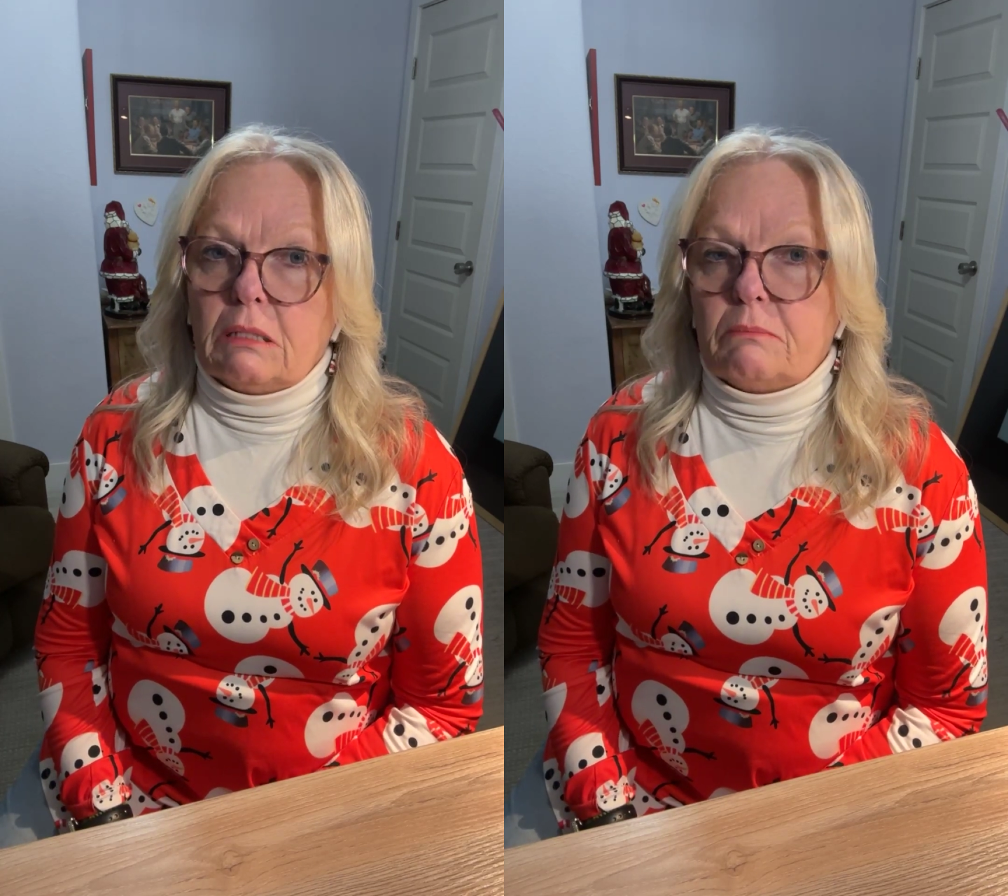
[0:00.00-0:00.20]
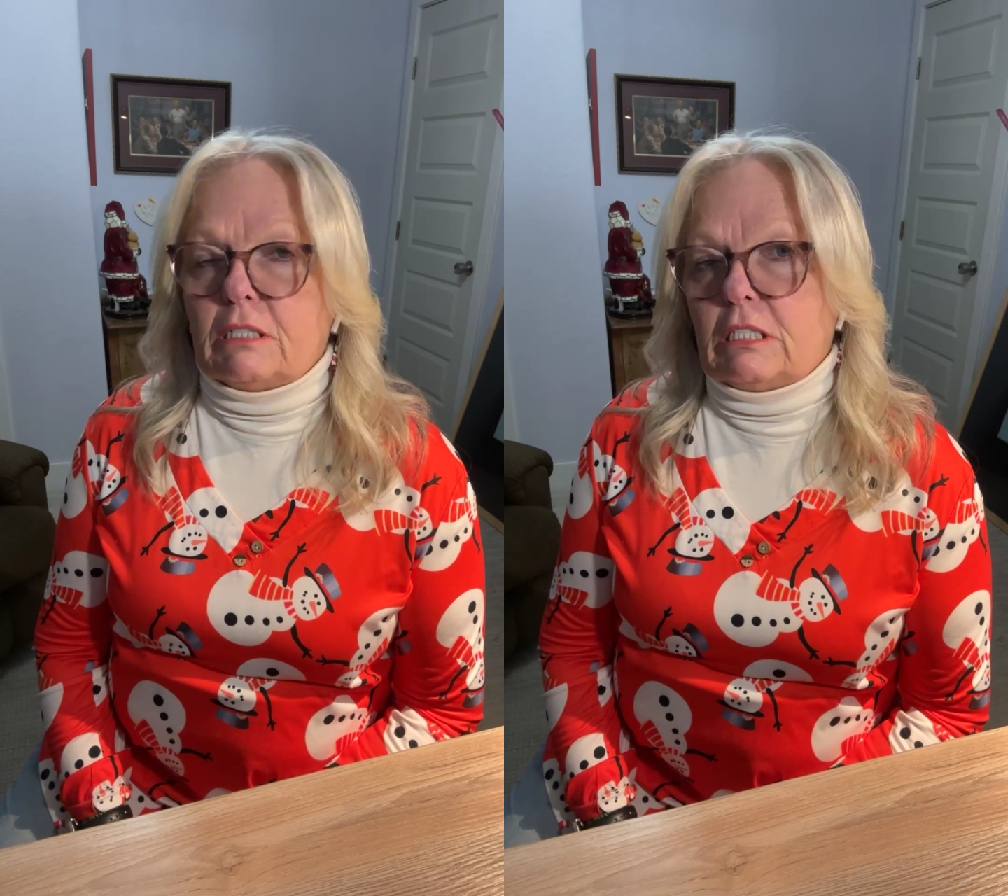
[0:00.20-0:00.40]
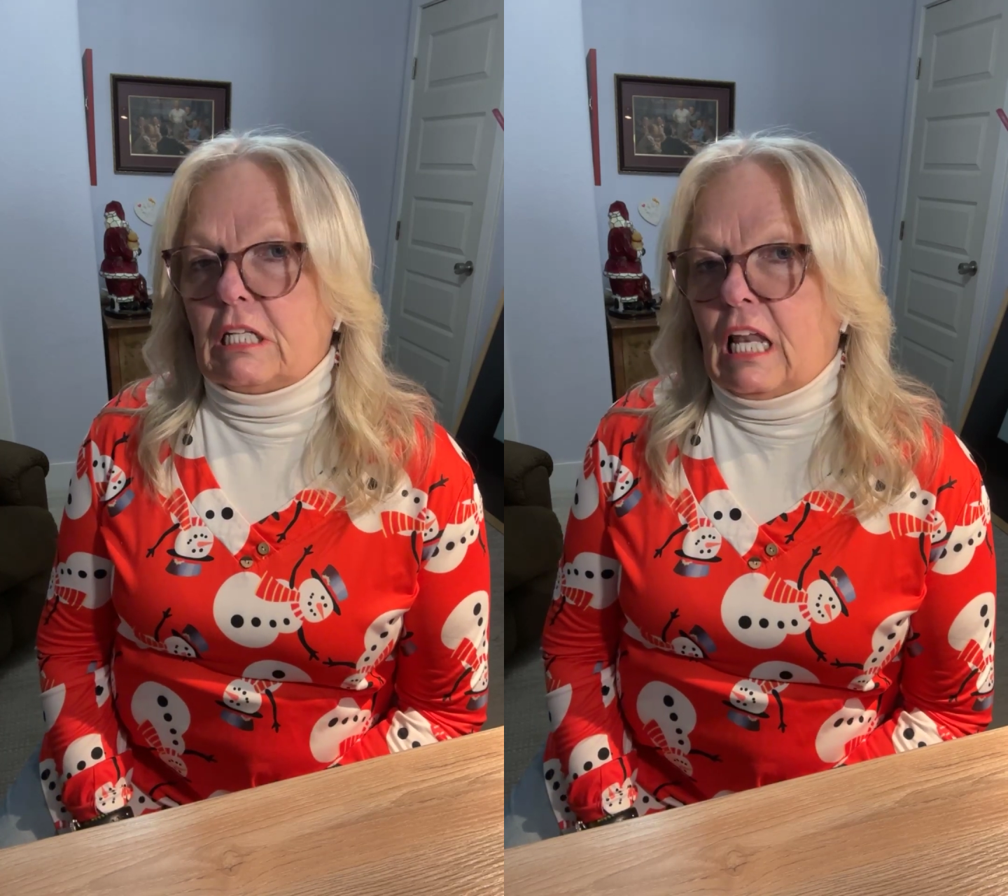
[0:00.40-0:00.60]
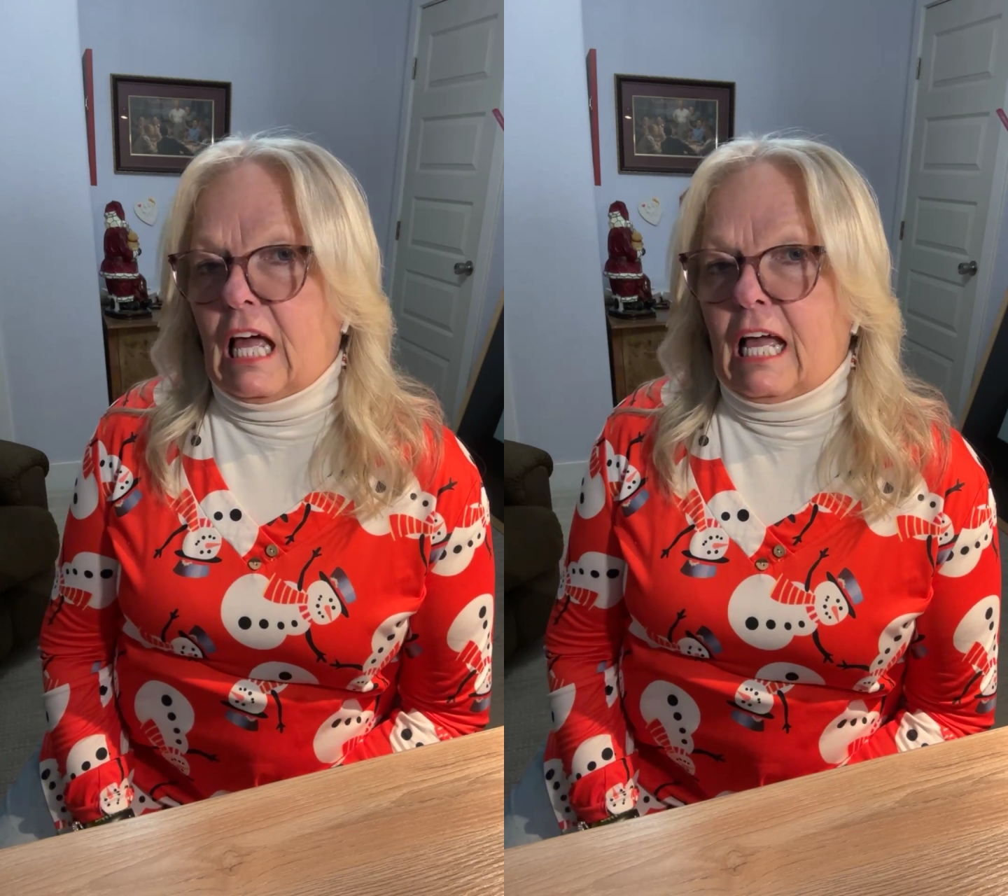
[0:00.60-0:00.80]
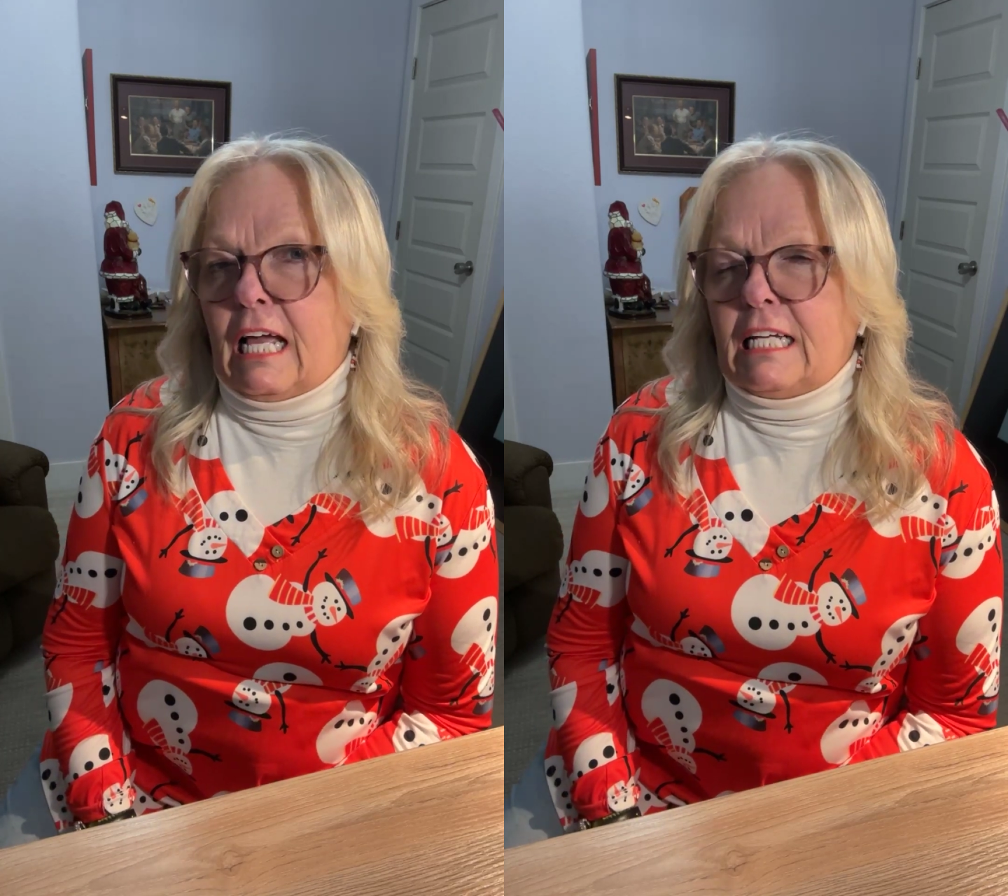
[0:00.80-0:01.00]
like
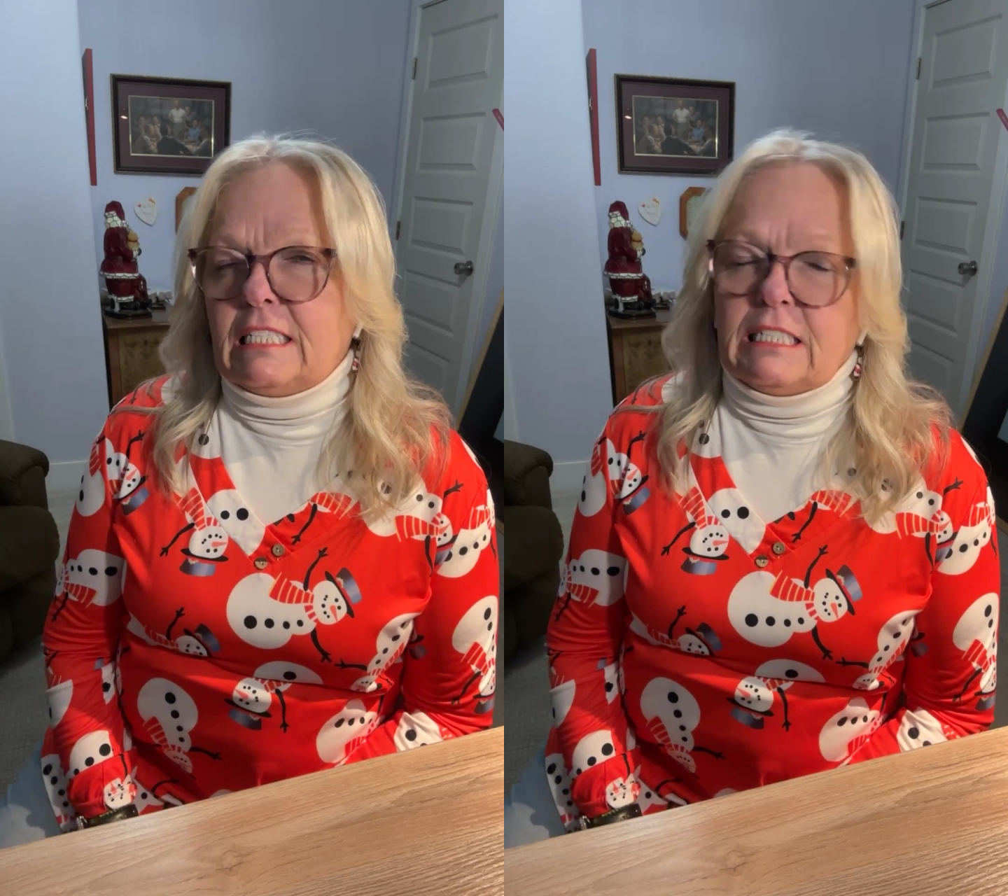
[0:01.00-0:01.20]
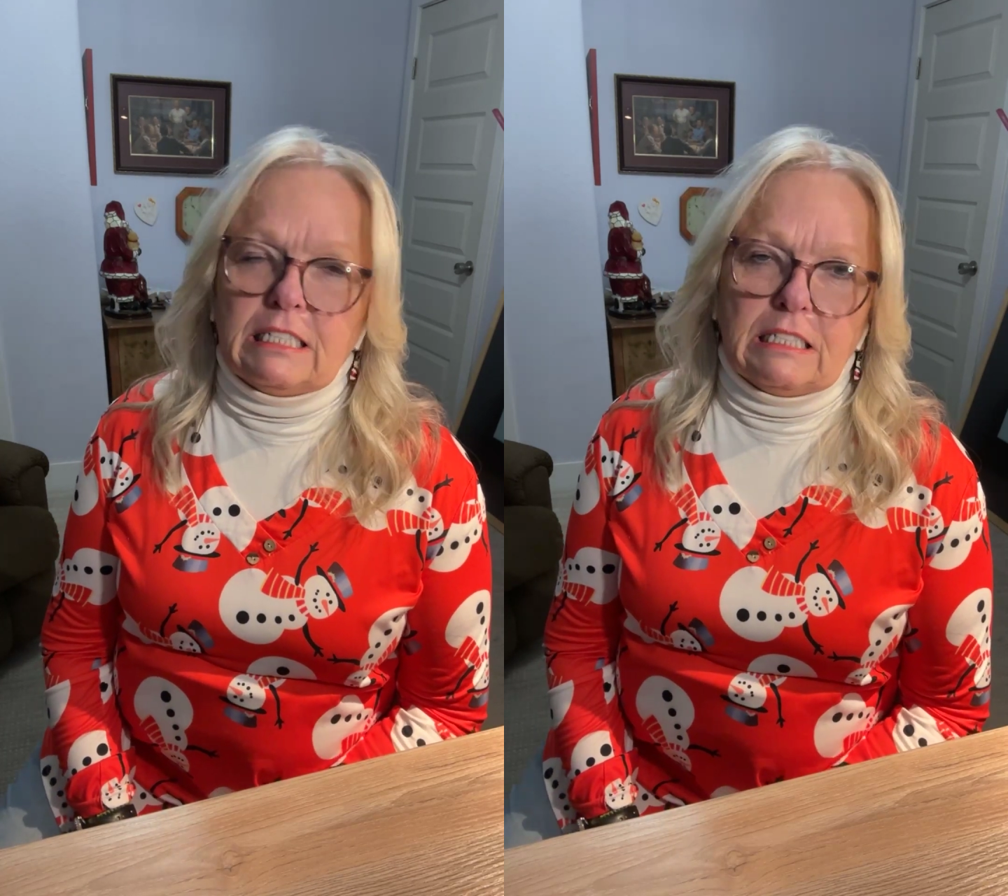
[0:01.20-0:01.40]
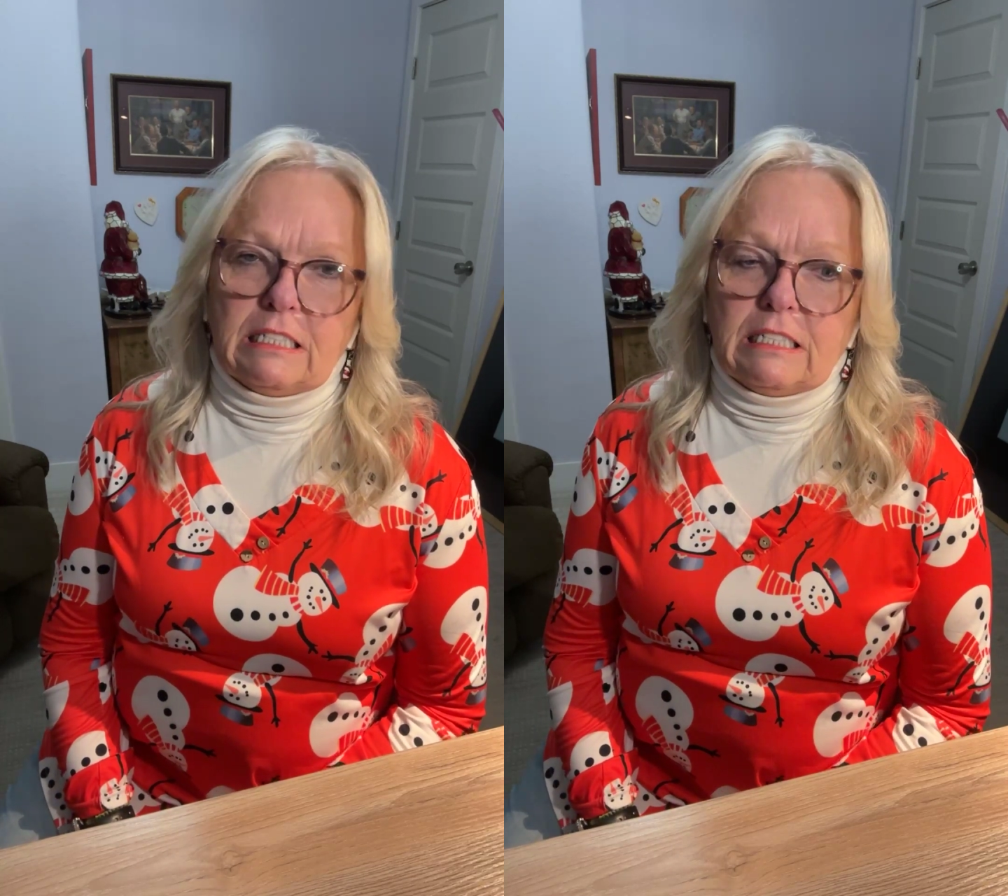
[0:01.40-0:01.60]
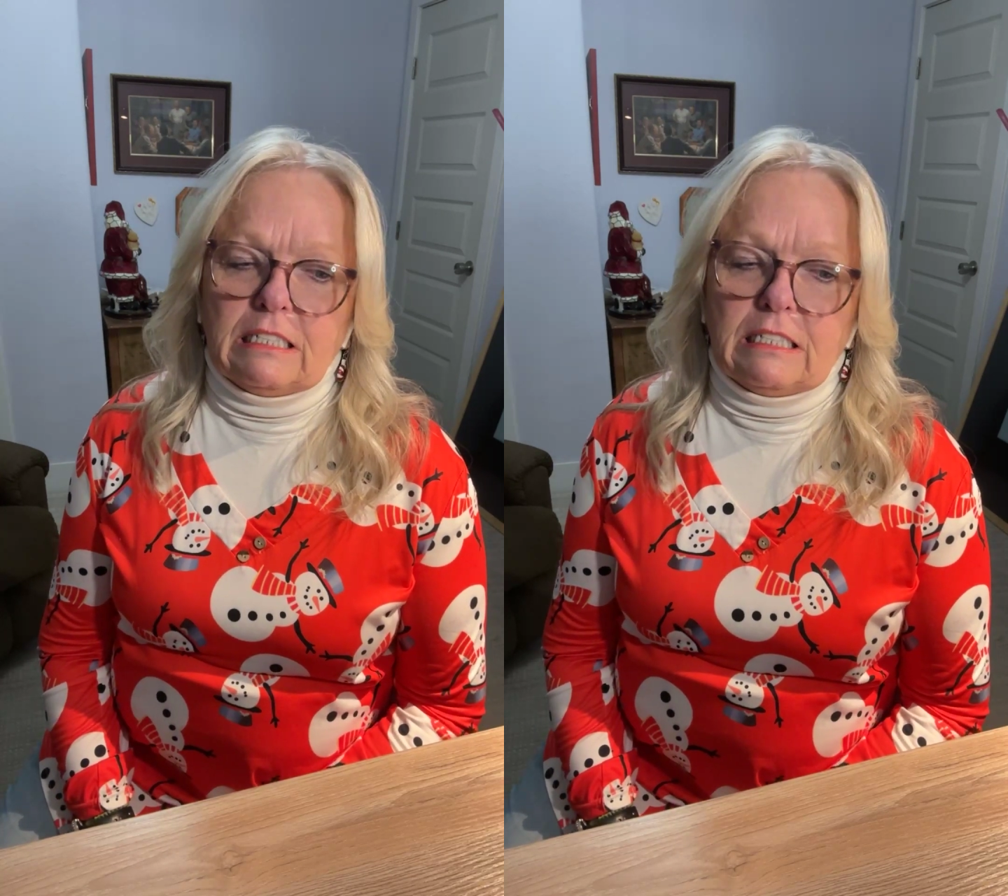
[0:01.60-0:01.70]
July,